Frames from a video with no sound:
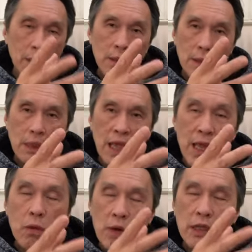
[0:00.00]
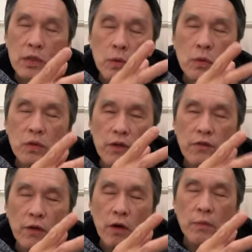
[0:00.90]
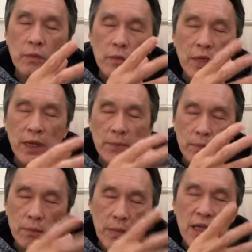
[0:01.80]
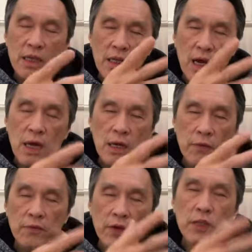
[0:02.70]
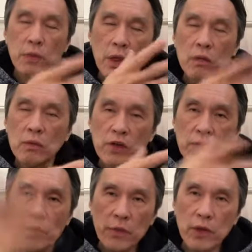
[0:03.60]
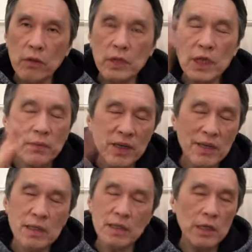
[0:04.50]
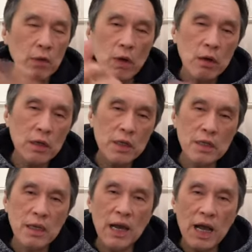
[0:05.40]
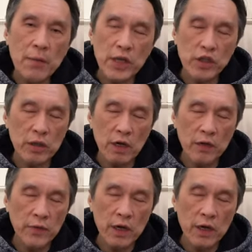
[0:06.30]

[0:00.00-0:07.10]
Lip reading: they want to reform, like Ma Li Tang and friends want to reform their own thing because they say, well, all this garbage of